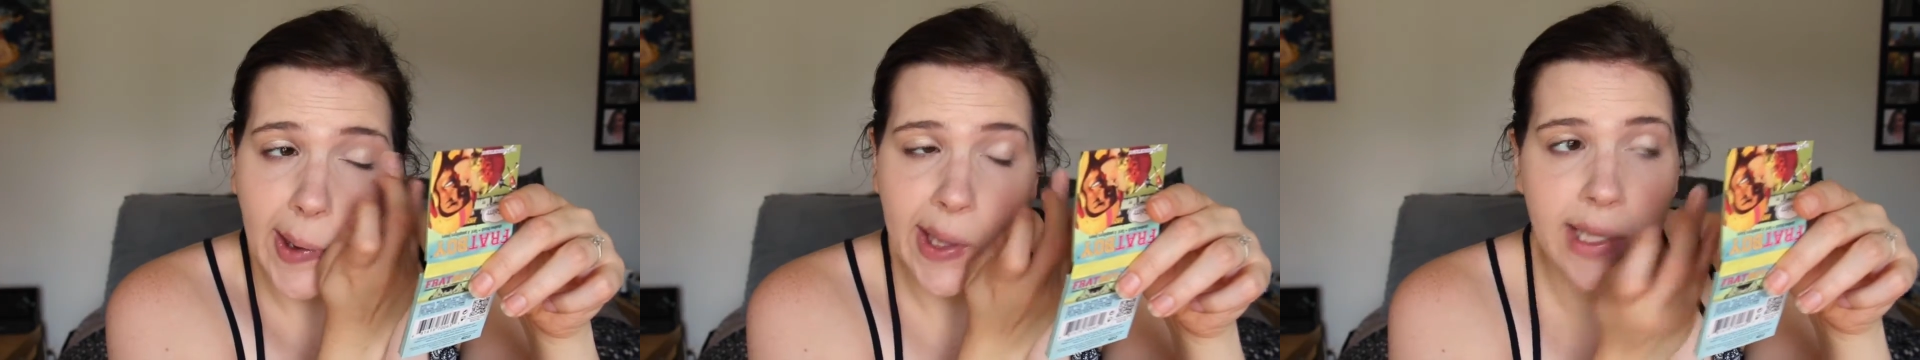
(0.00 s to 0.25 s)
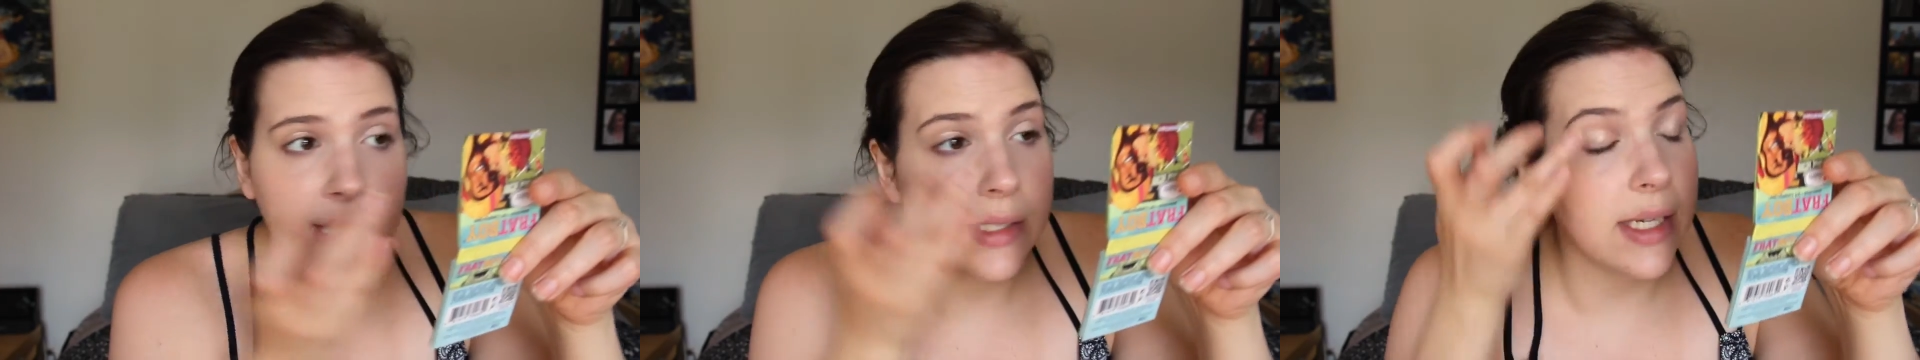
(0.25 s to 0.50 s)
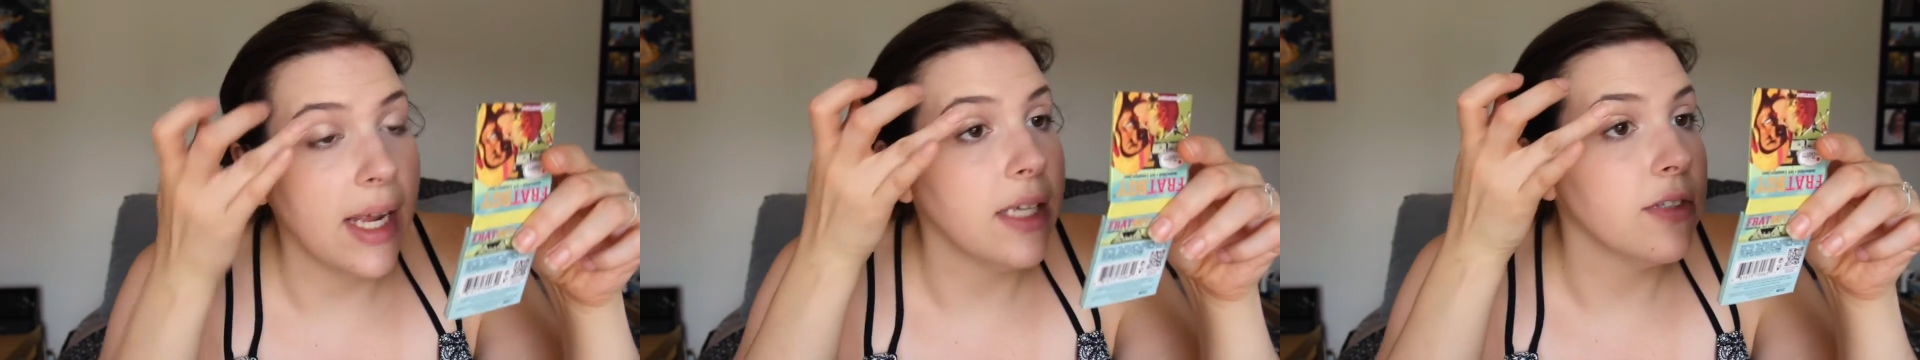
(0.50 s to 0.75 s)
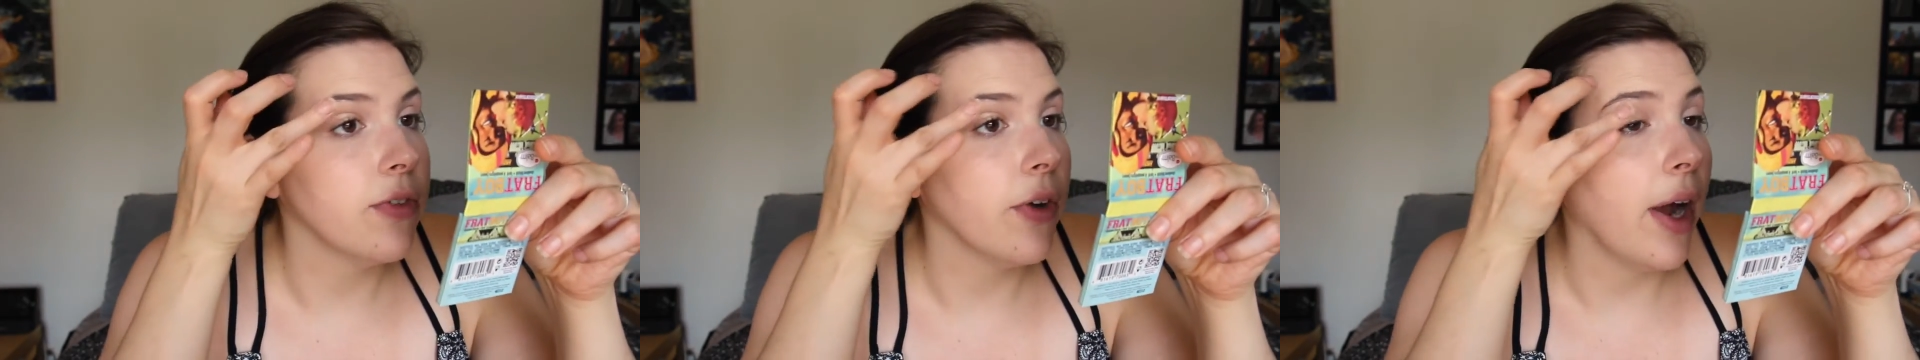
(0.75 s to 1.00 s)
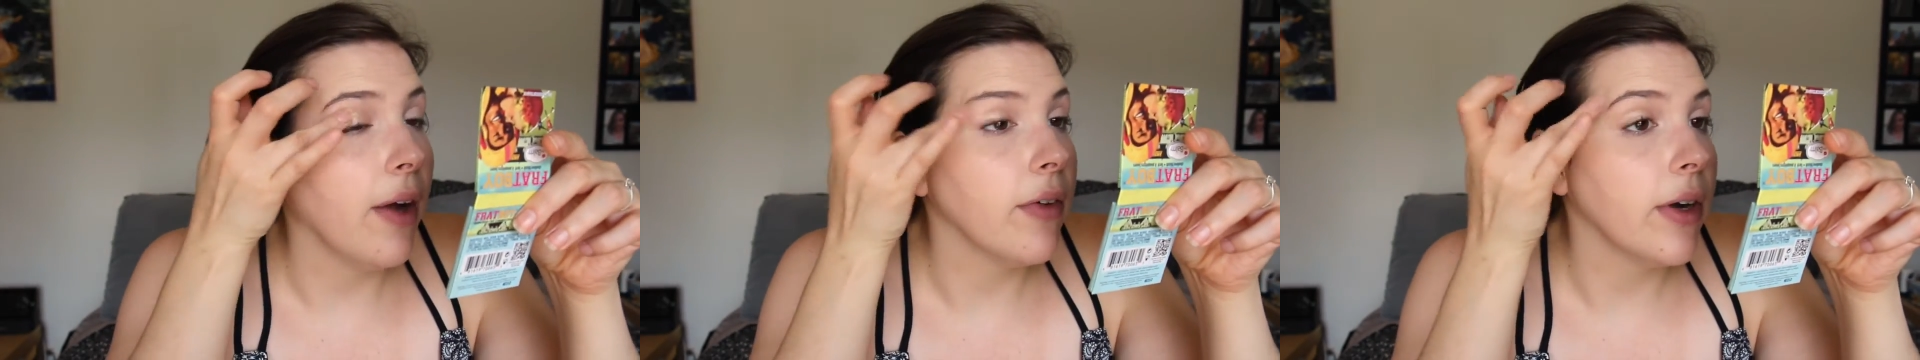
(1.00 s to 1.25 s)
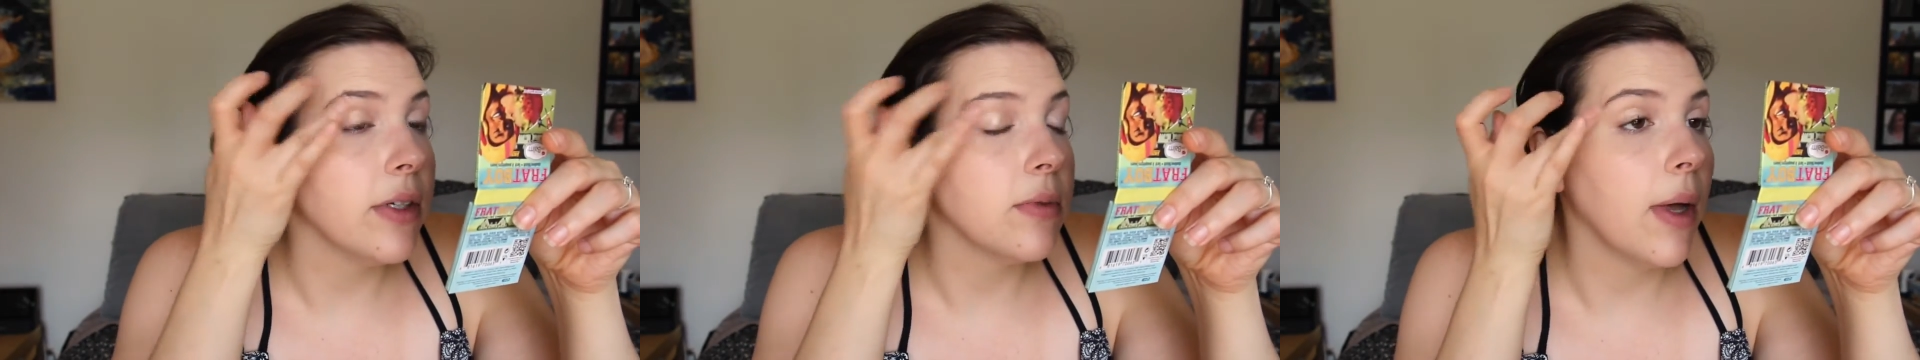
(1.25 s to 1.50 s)
it stays
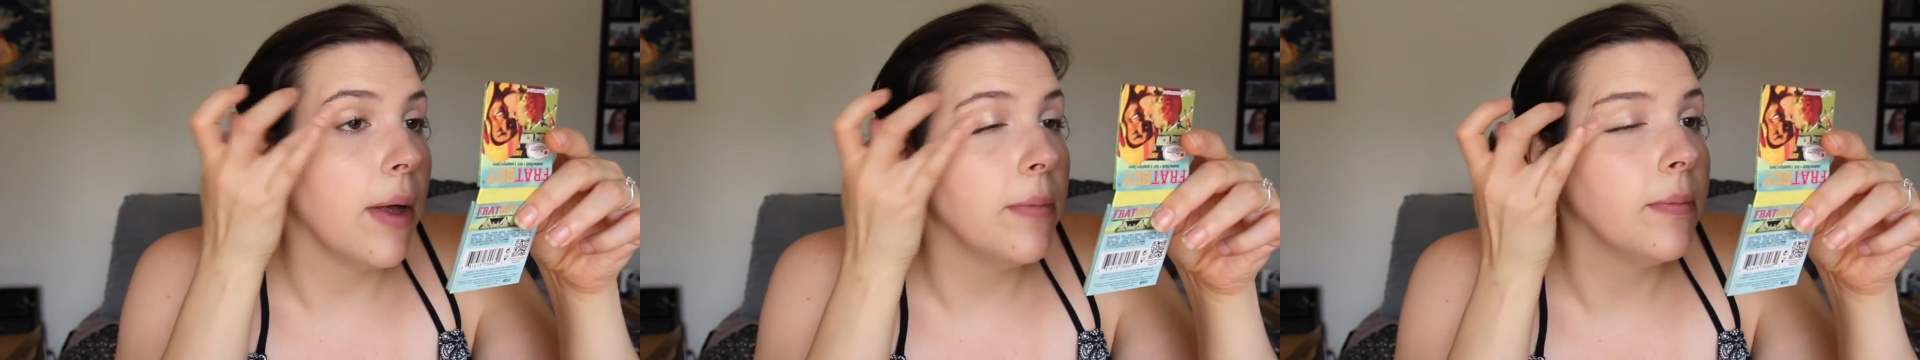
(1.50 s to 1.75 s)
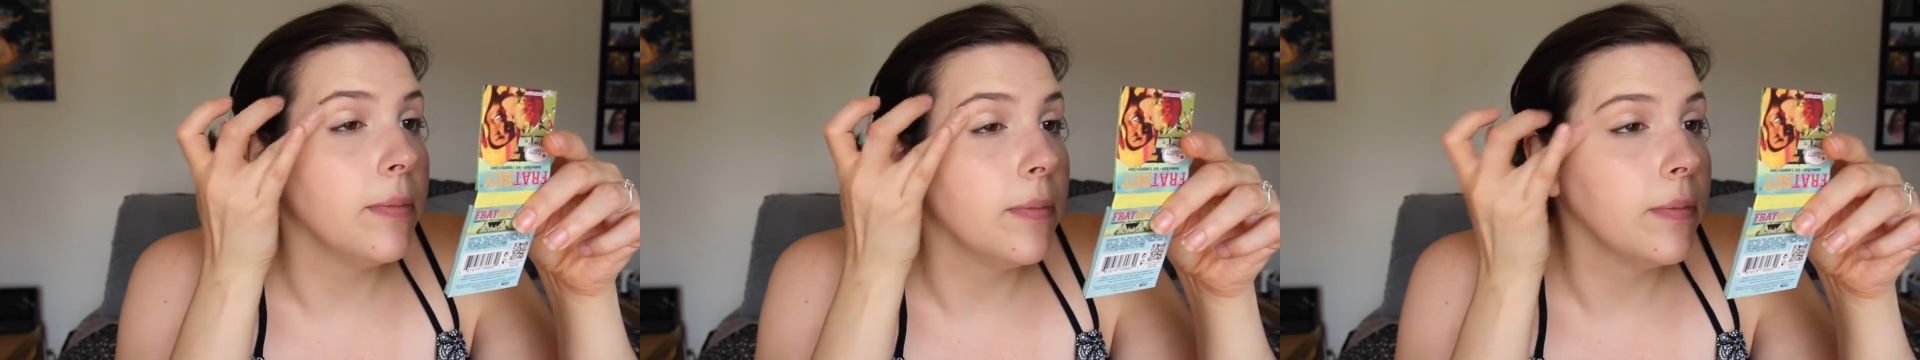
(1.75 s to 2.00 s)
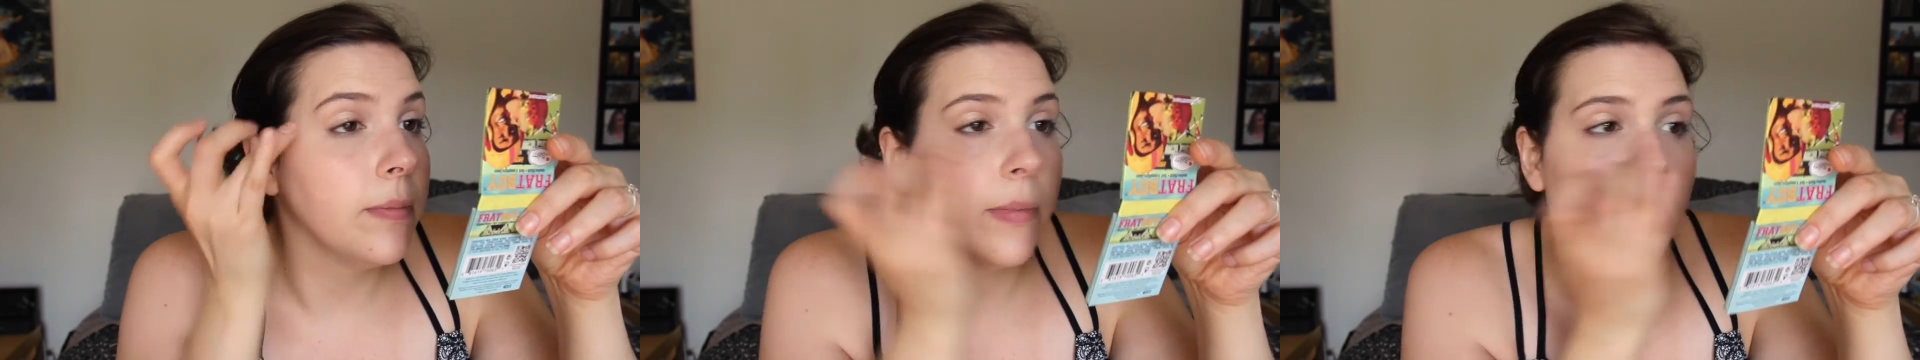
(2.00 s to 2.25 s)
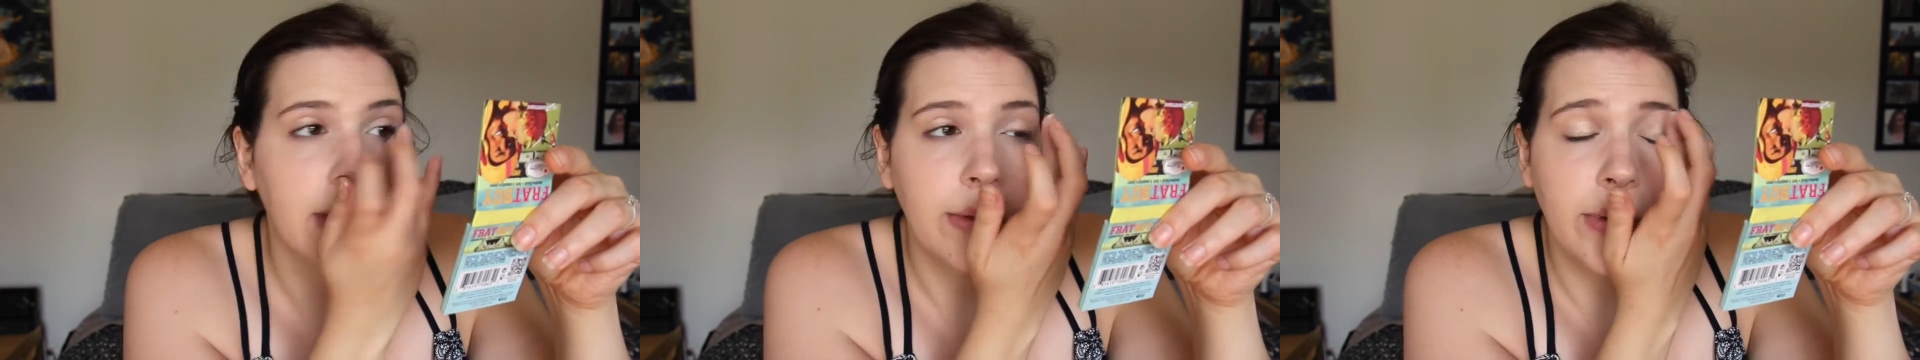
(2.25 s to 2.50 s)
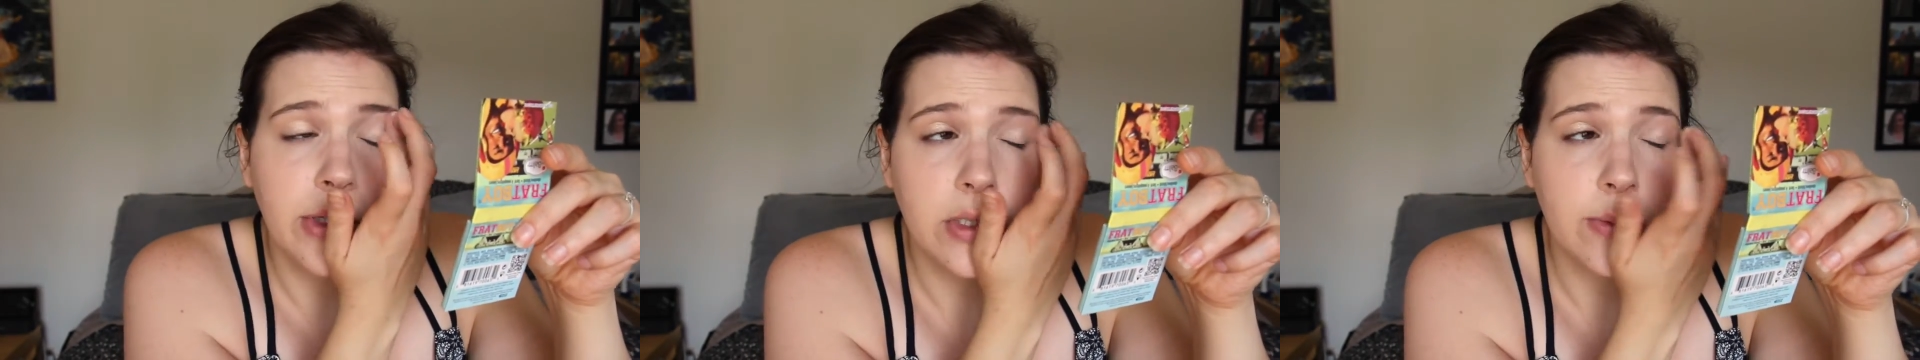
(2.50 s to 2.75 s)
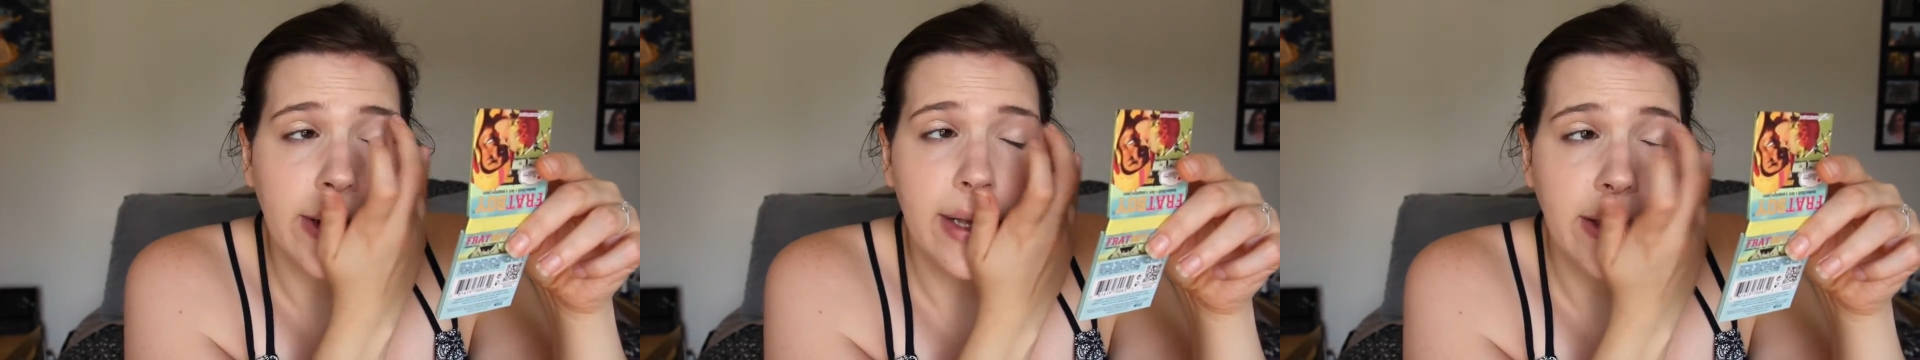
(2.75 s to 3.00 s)
forever as well, which
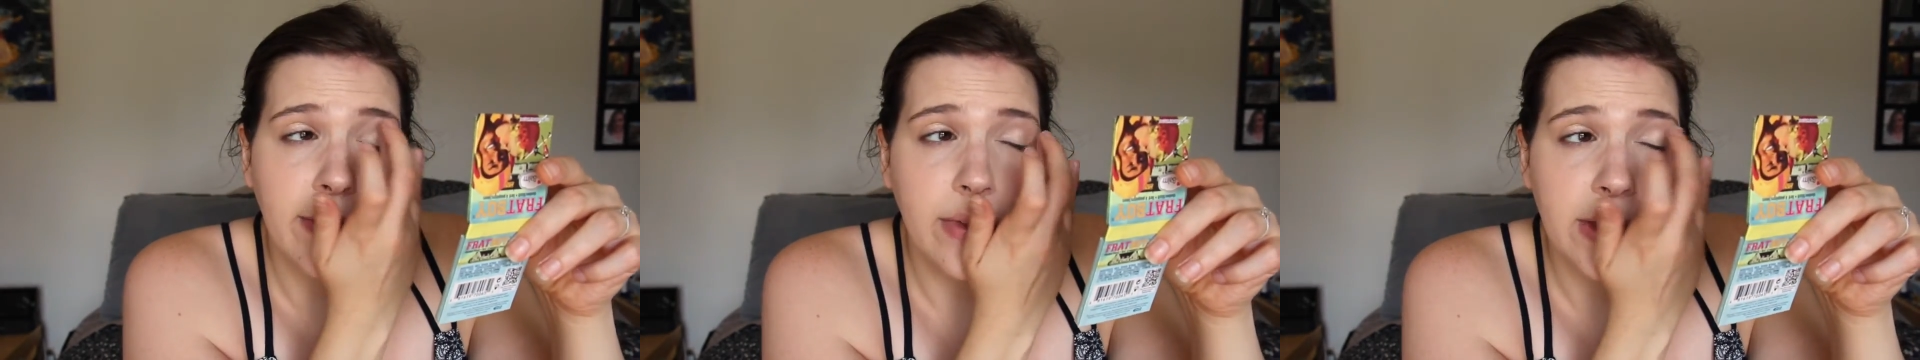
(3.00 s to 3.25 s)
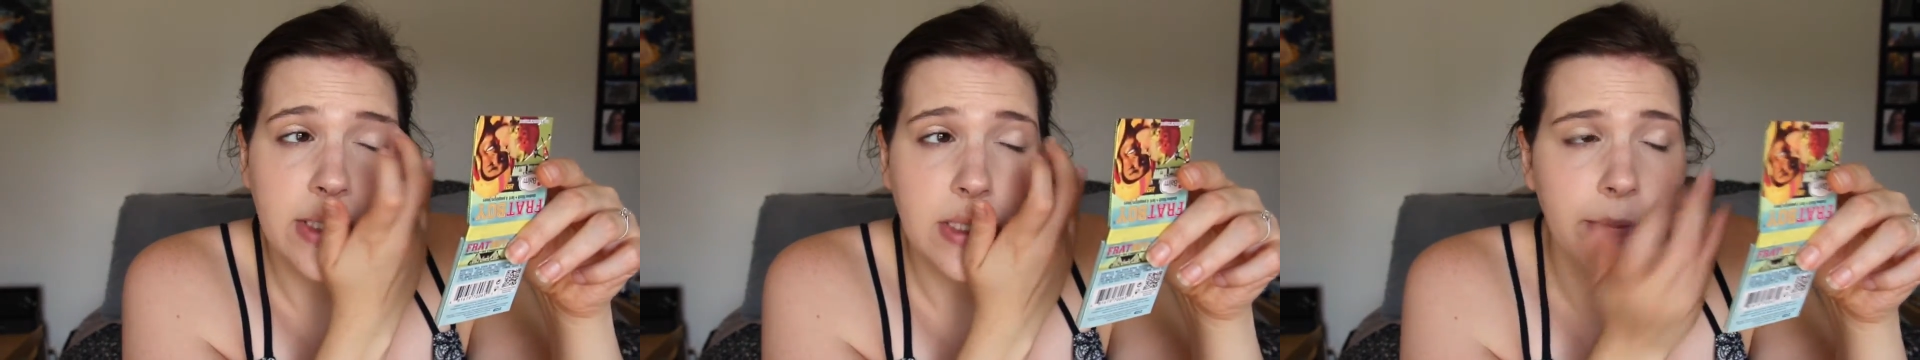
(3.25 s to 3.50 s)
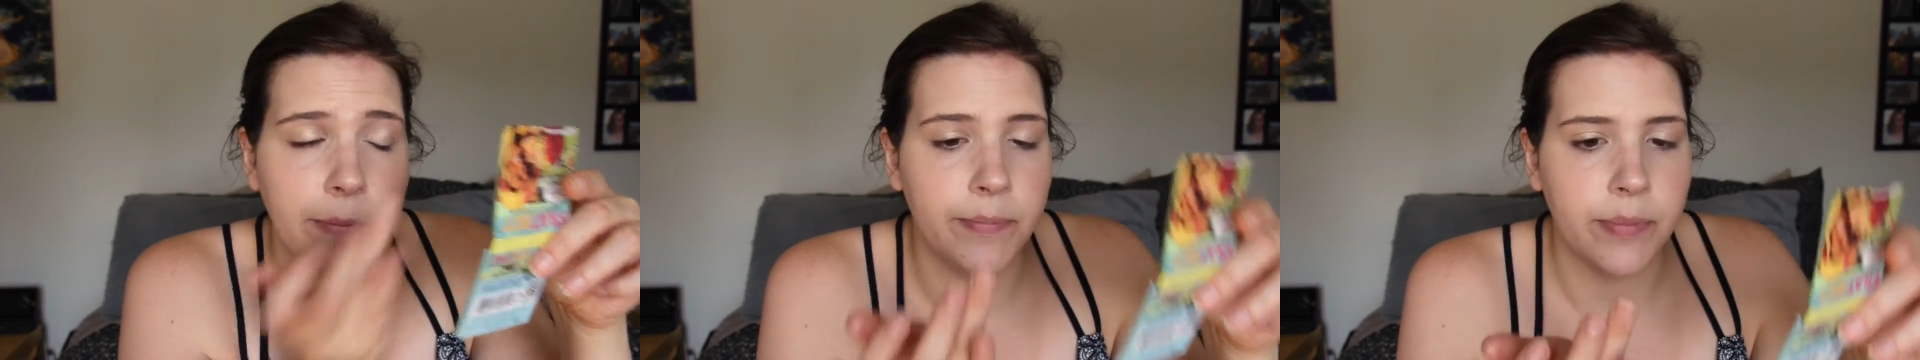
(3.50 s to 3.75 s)
is why I love these.